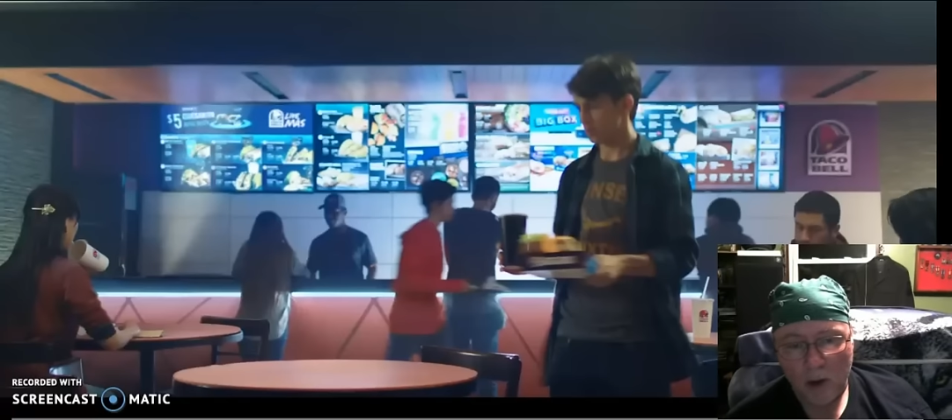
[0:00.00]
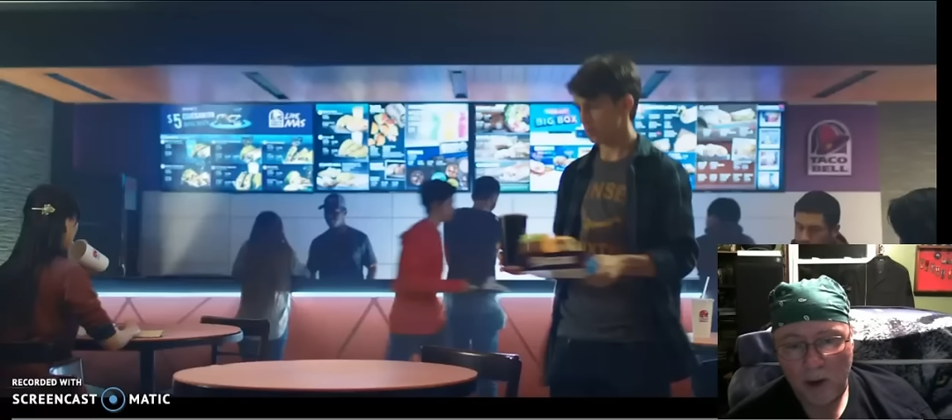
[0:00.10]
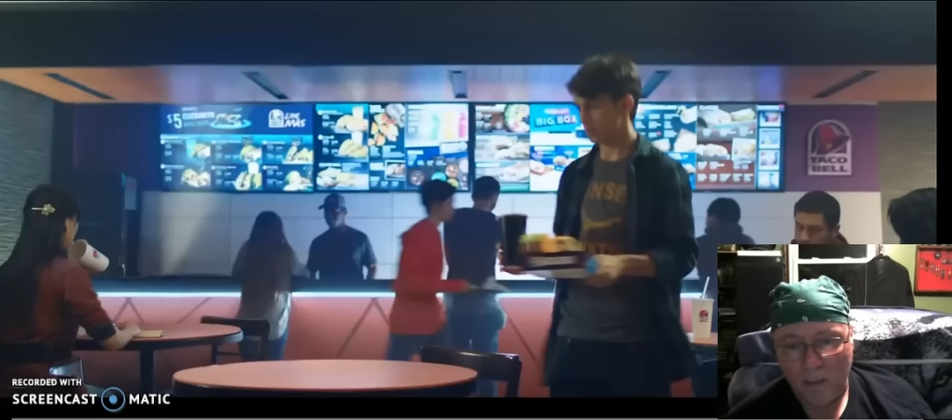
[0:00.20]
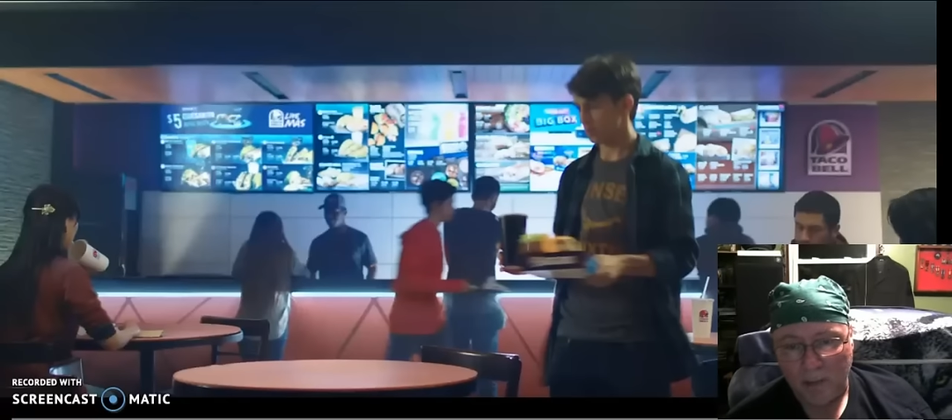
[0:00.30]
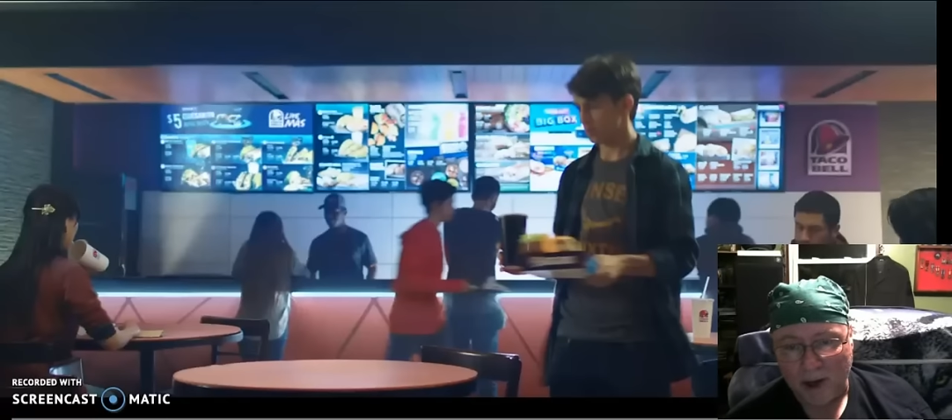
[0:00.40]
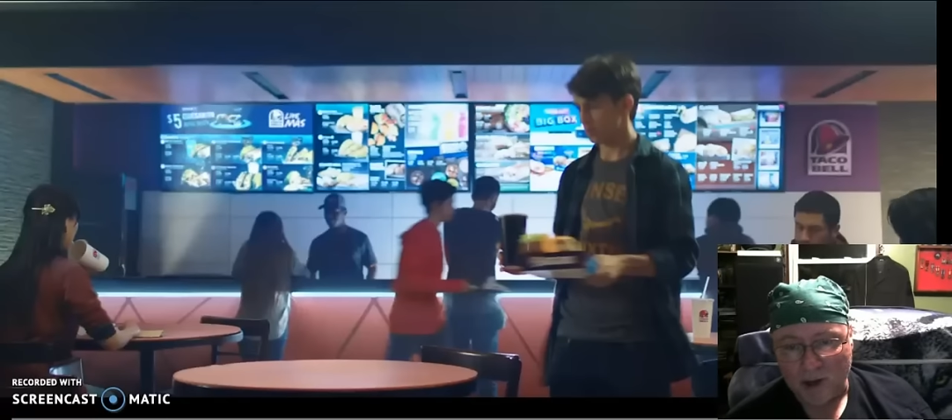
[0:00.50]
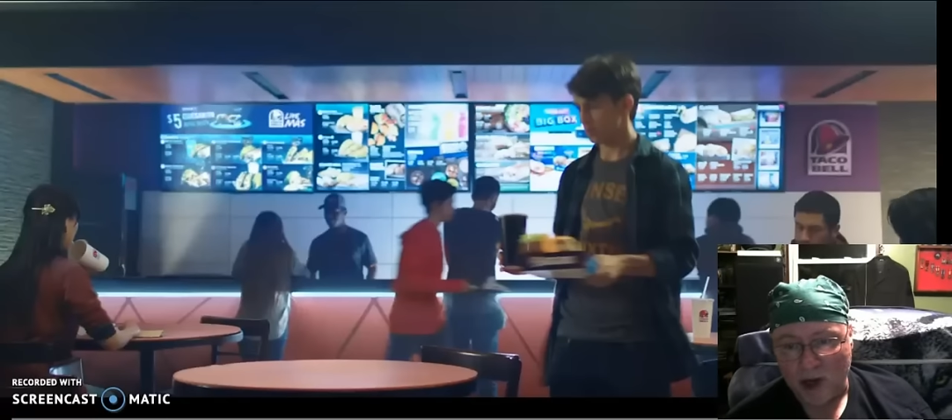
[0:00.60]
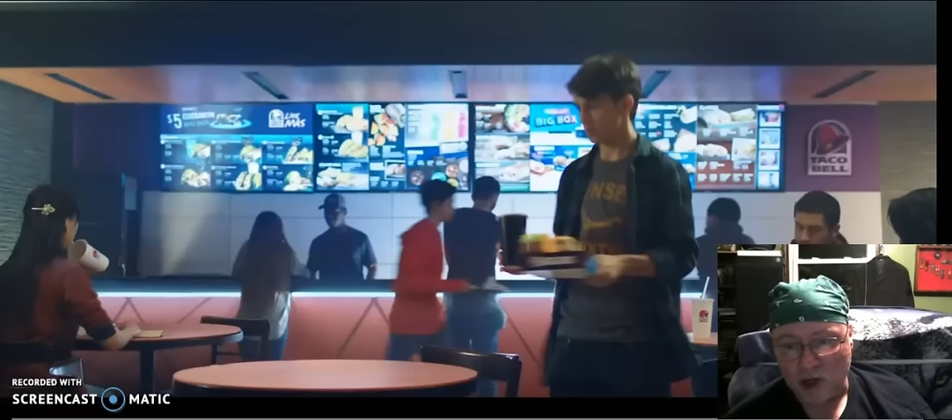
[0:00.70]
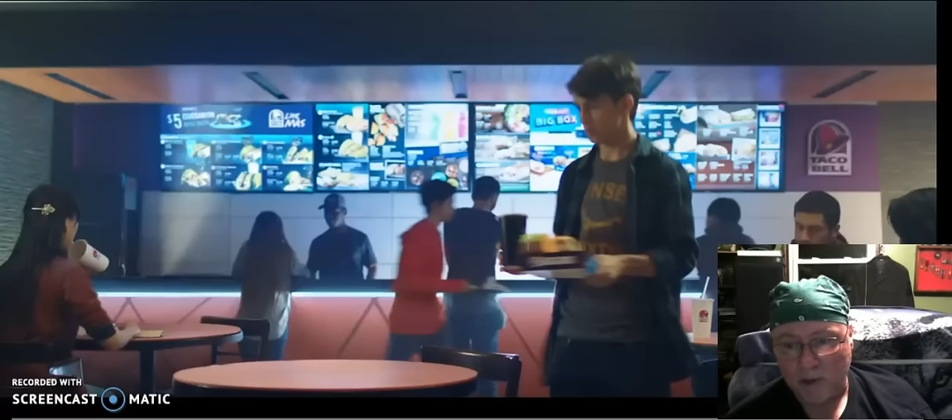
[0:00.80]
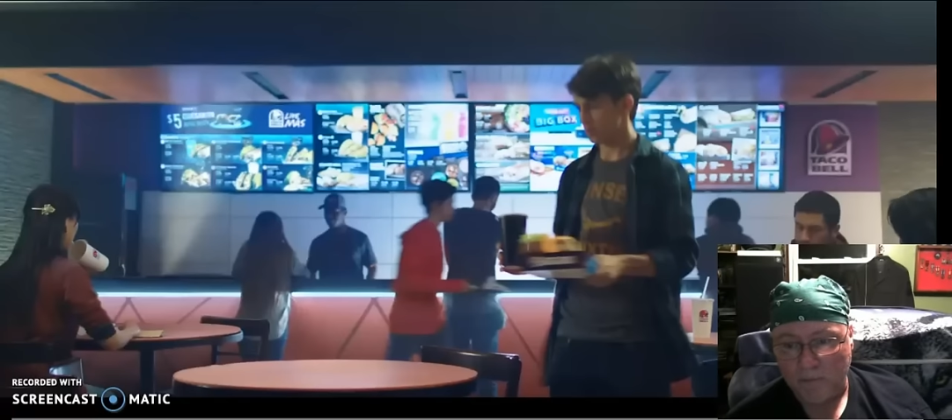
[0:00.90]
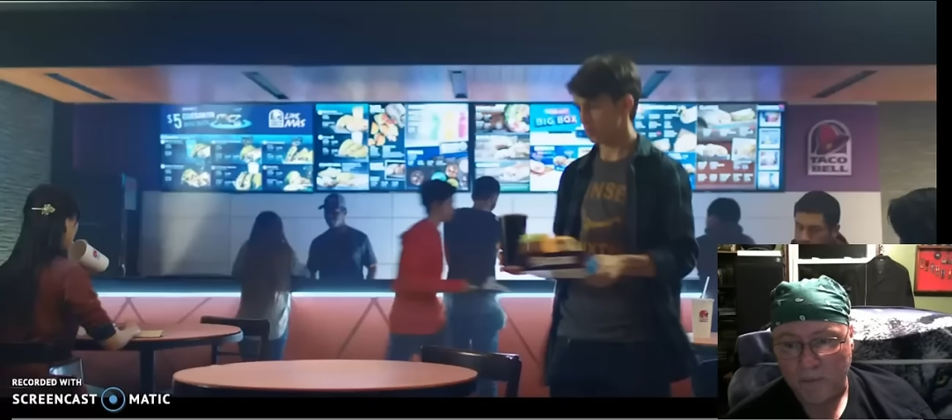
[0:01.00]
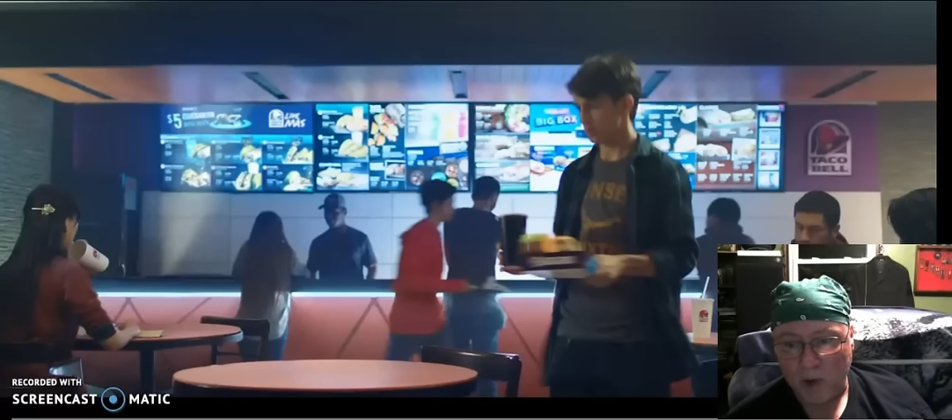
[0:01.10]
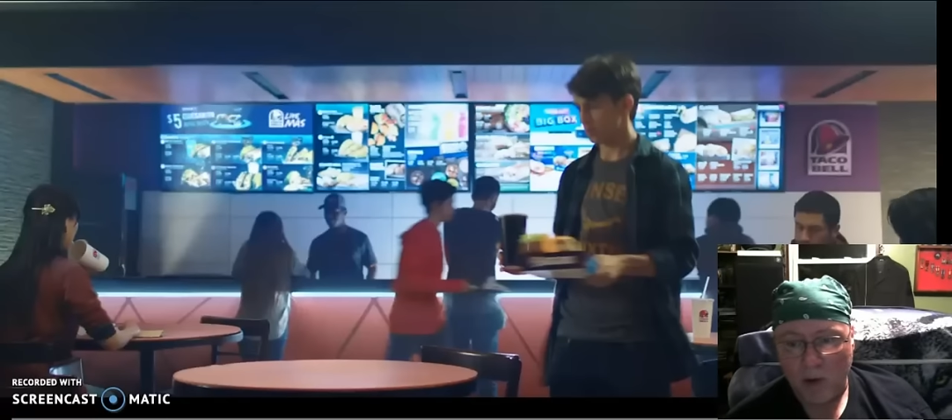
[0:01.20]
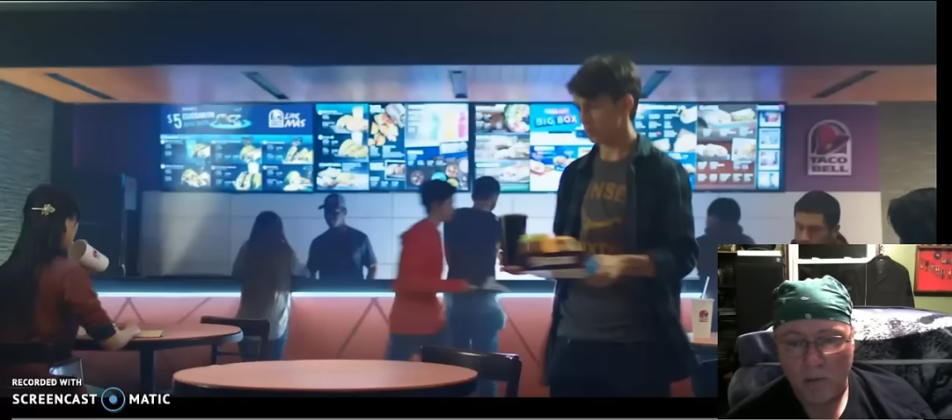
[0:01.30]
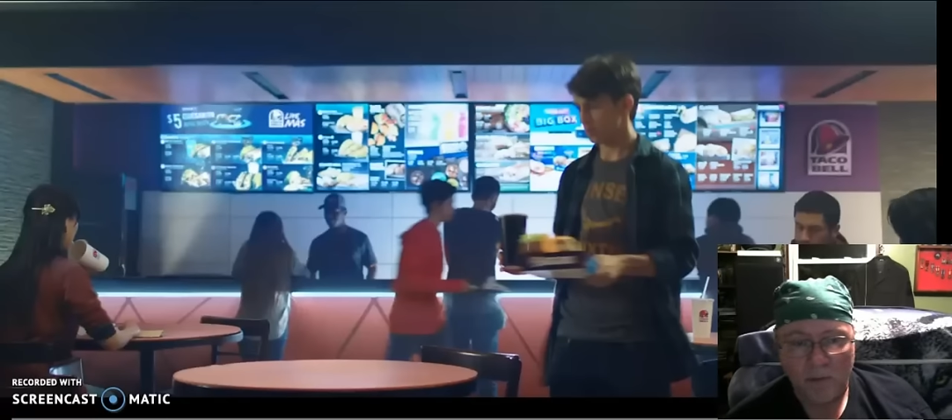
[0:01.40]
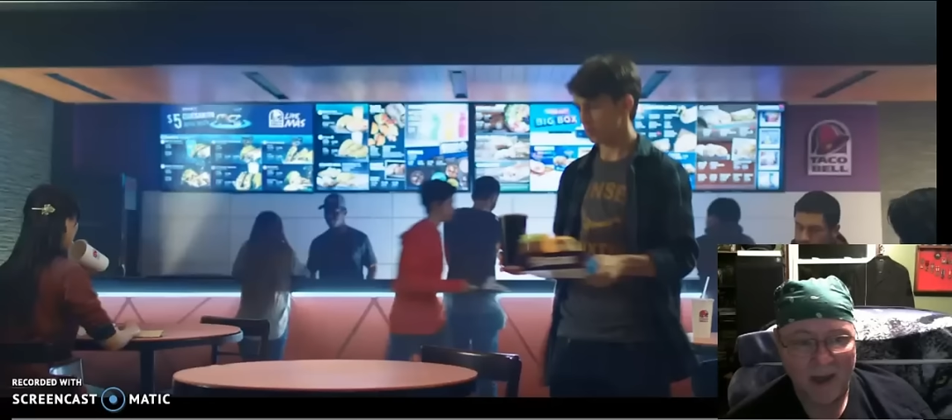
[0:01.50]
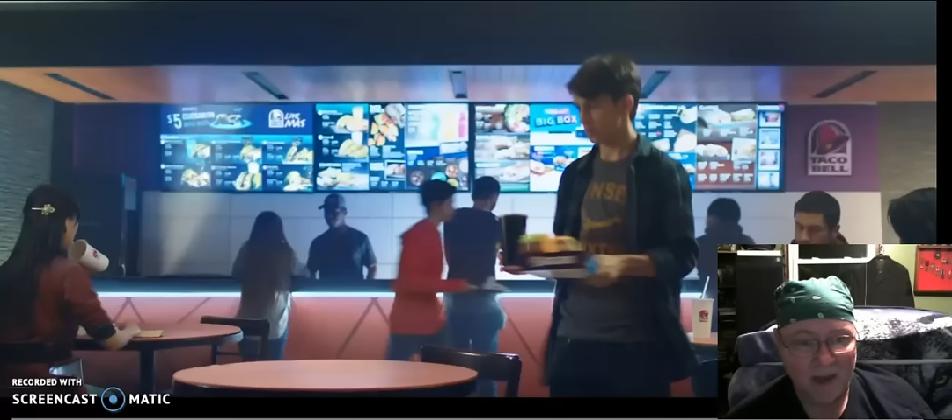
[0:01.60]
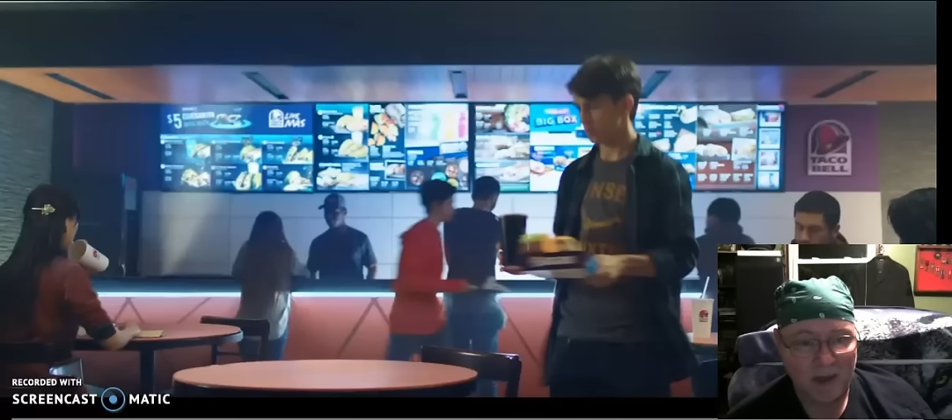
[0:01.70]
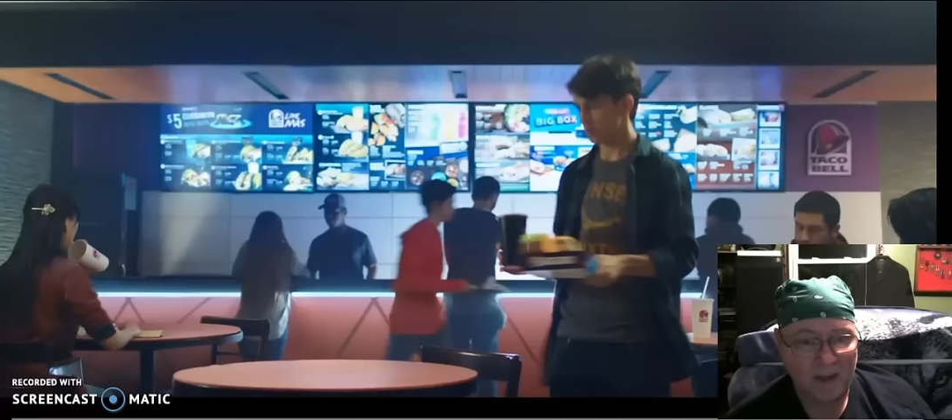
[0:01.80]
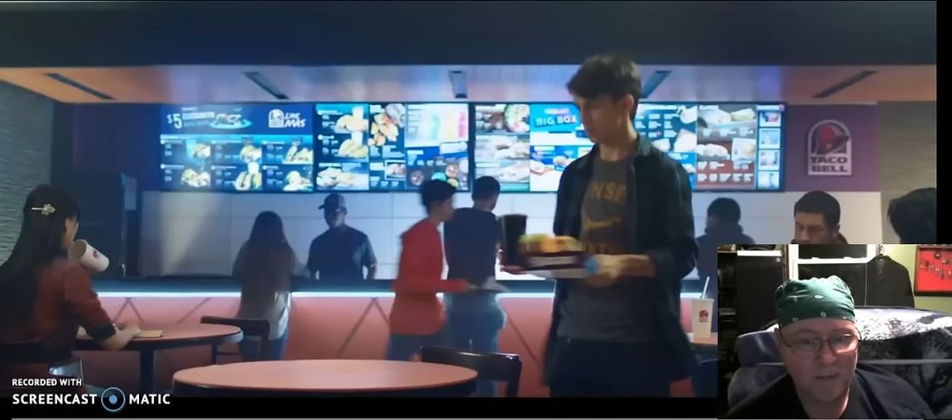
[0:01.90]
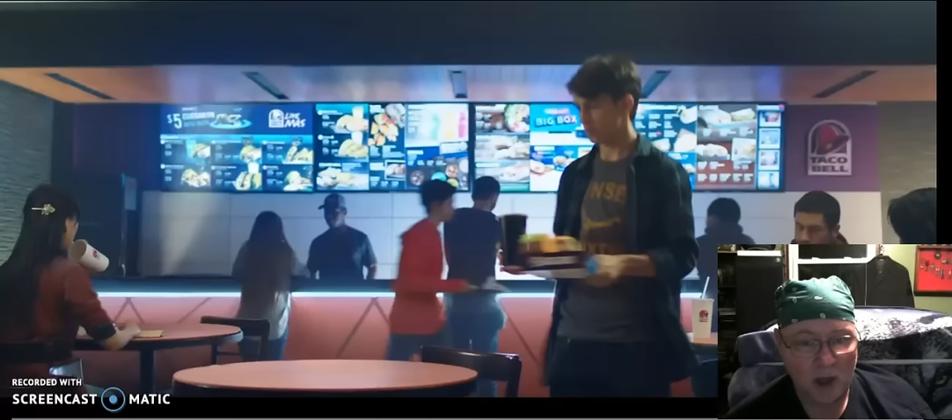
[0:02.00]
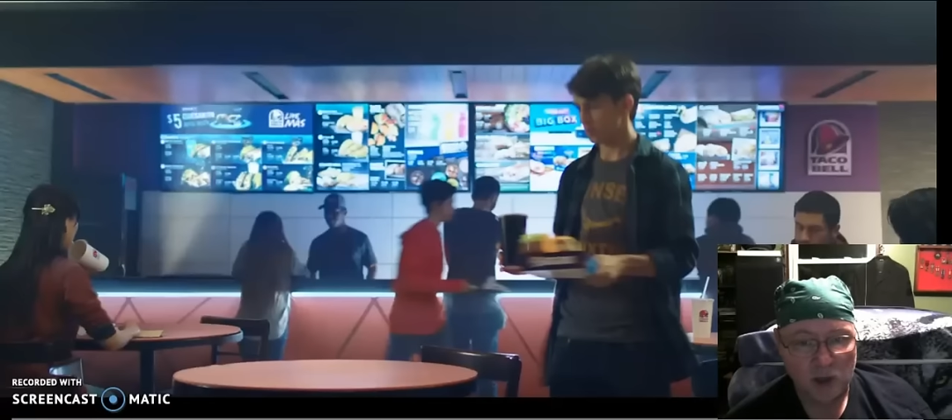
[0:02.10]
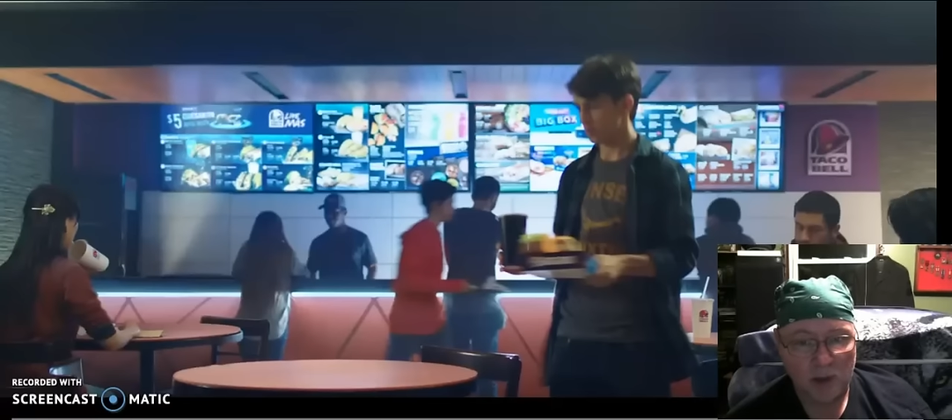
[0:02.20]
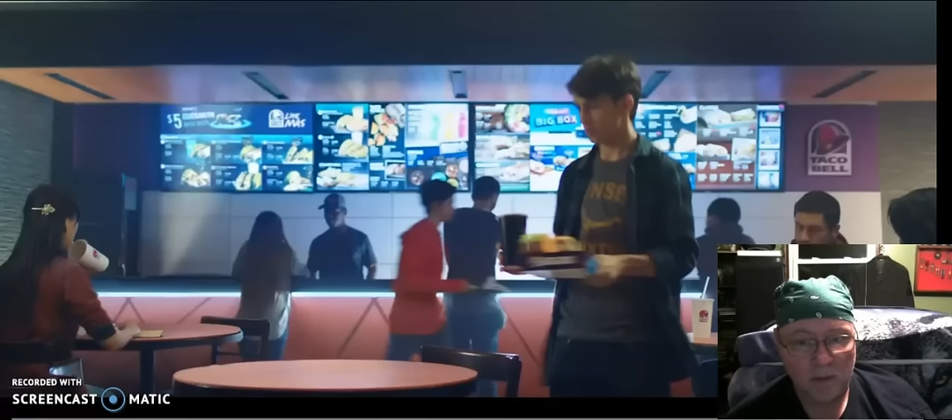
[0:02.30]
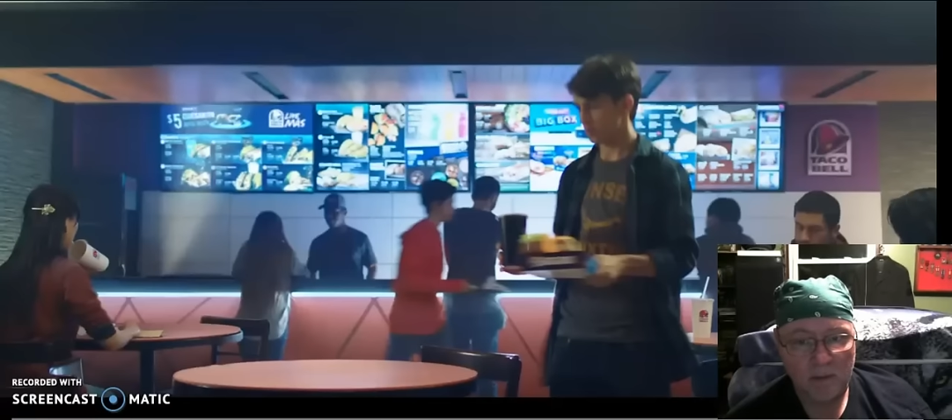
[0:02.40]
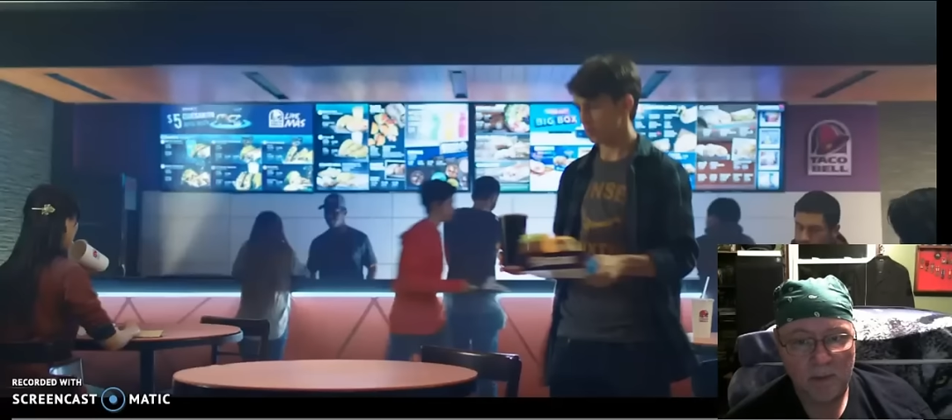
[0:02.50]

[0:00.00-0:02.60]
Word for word: and PlayStation with the alien abduction,